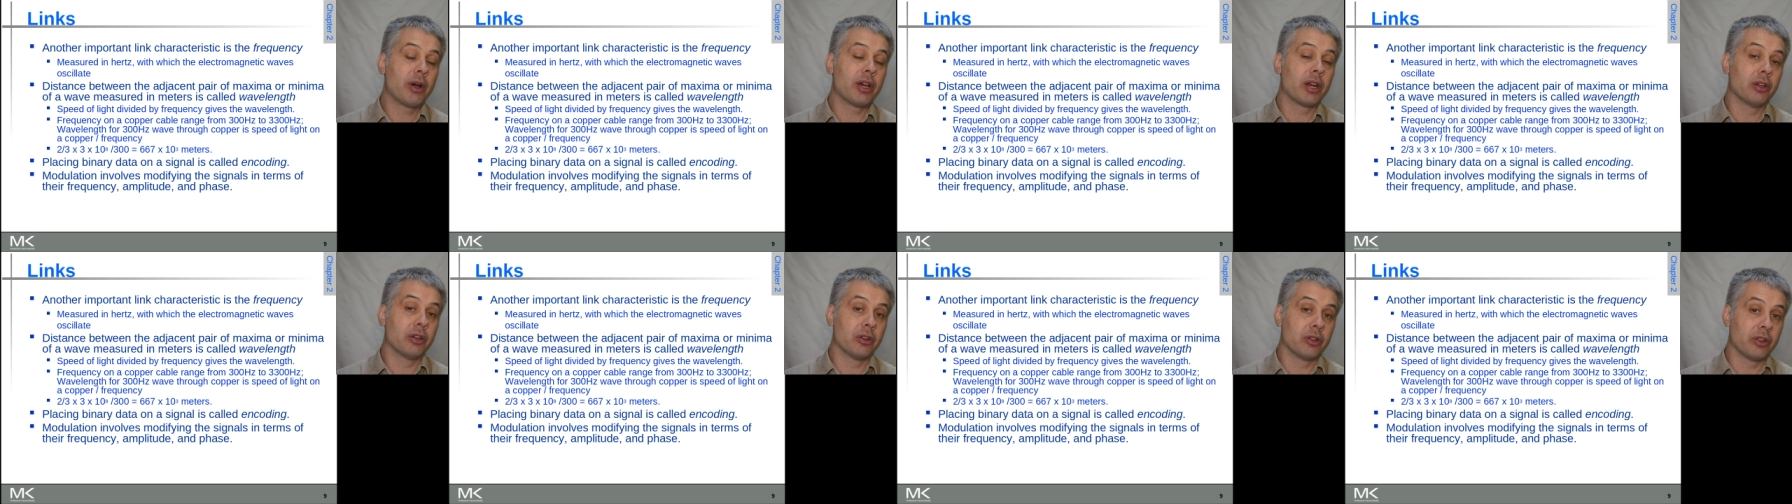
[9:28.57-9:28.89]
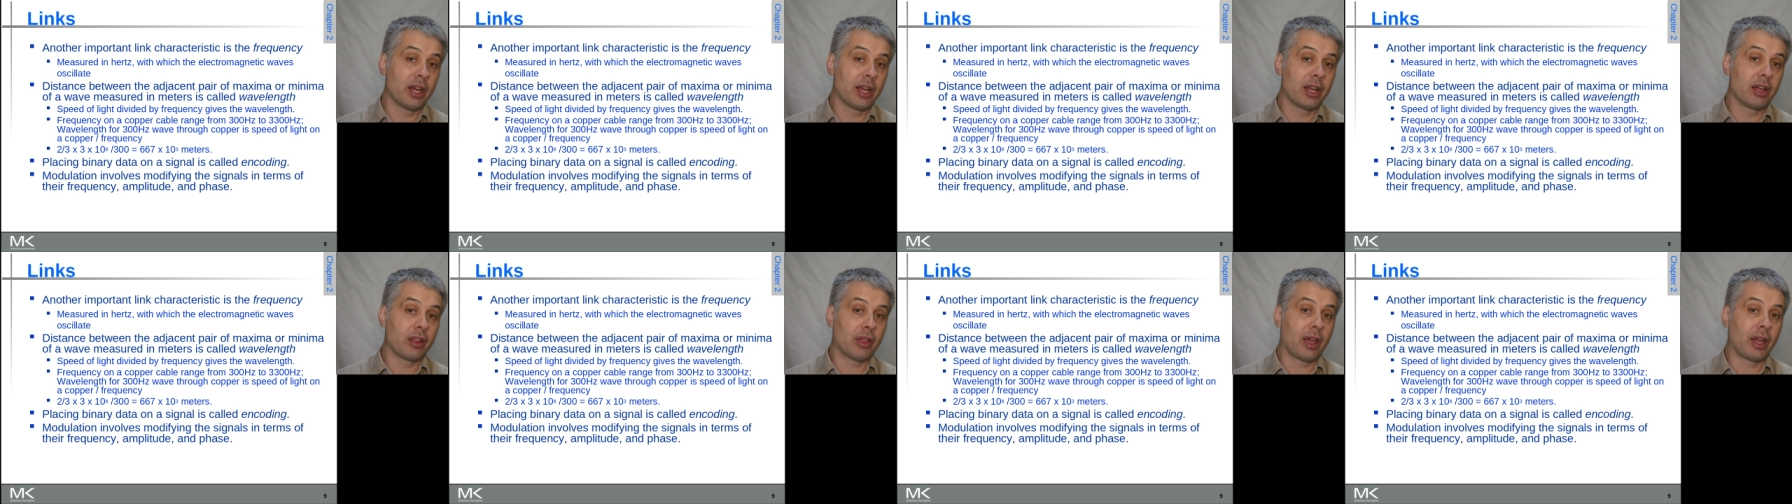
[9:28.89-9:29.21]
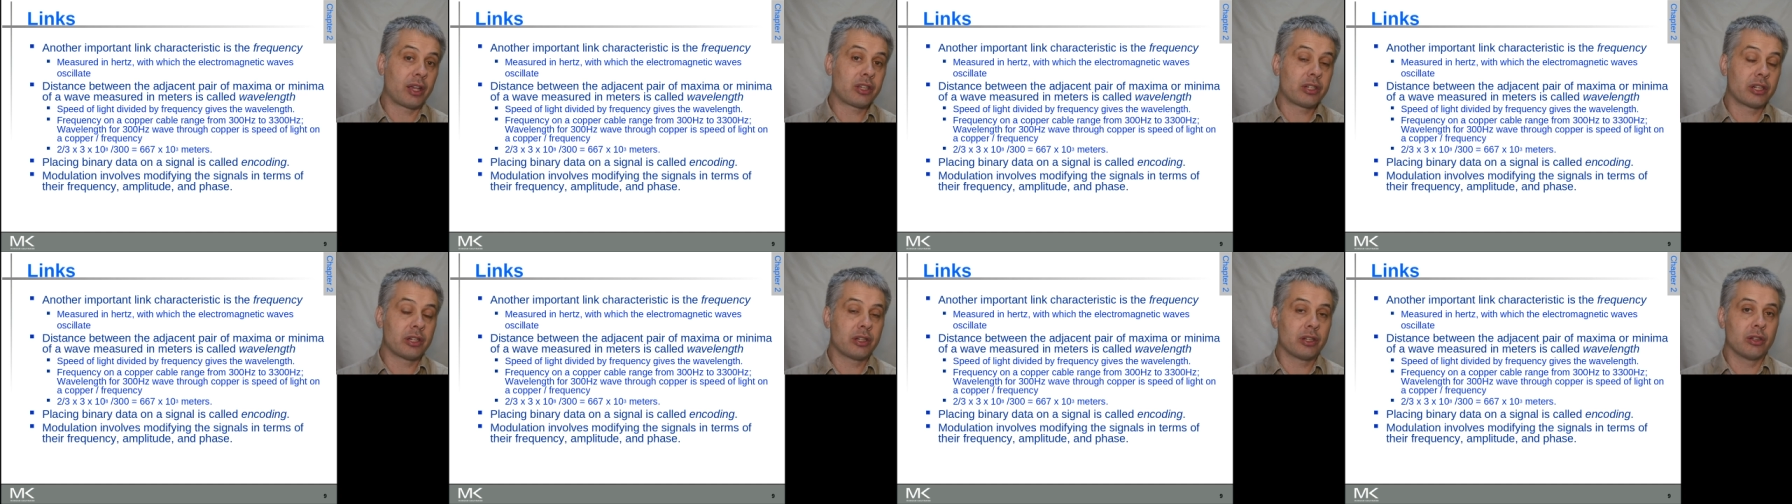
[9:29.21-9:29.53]
to do that is
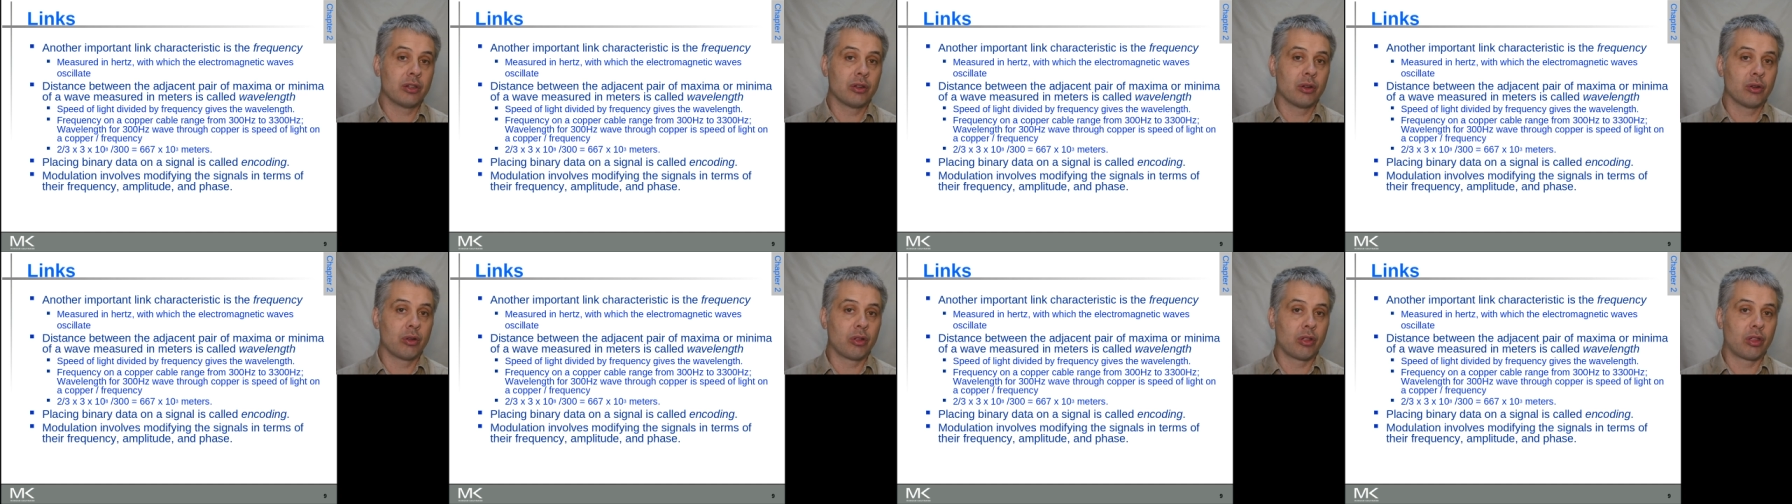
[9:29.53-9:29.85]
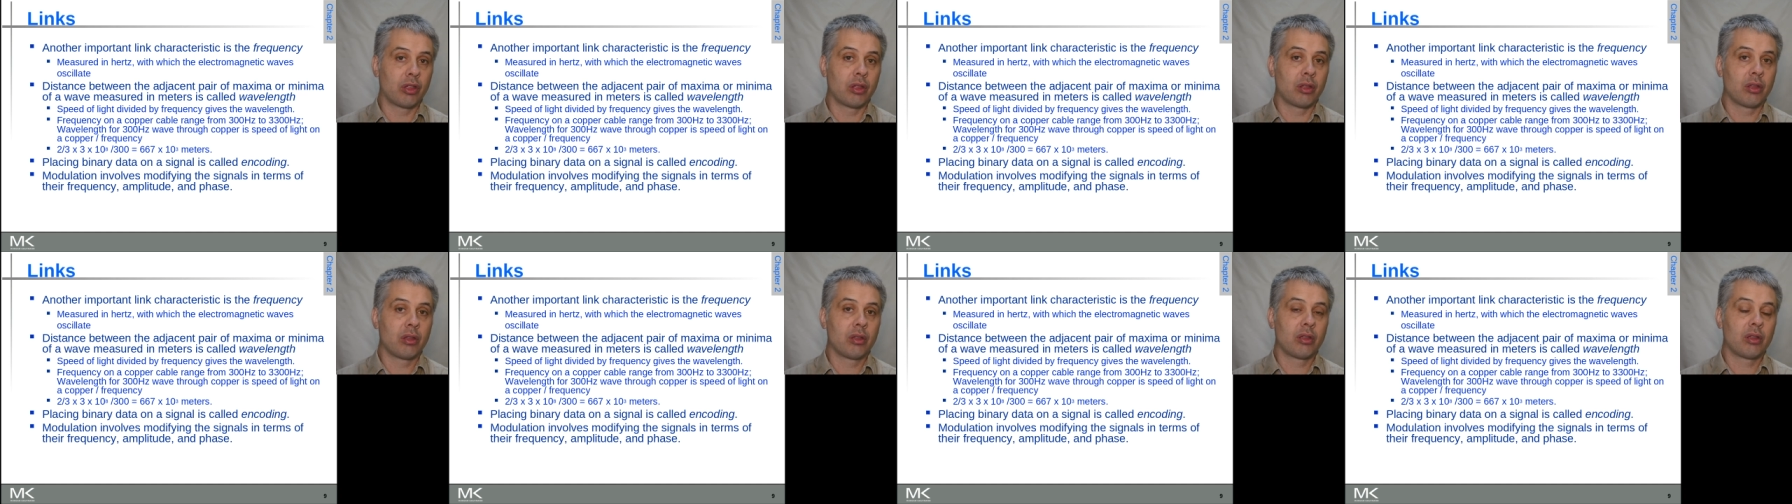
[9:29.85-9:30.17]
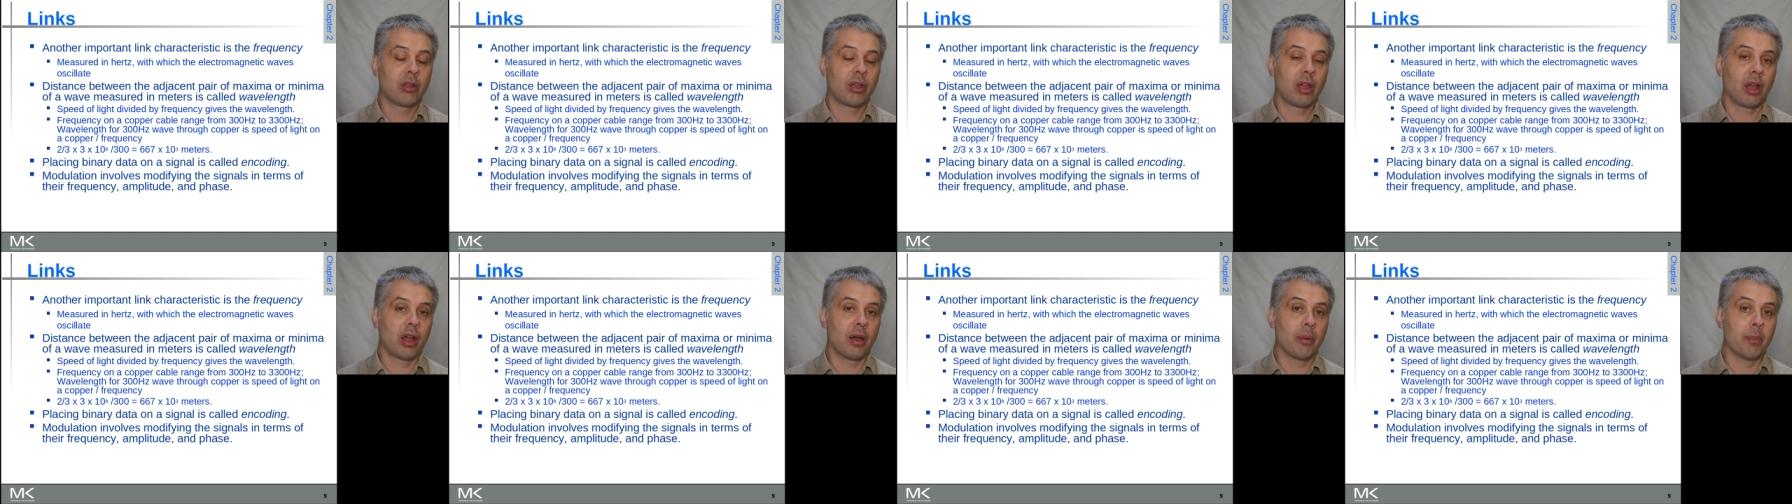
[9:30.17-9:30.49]
actually to use uh,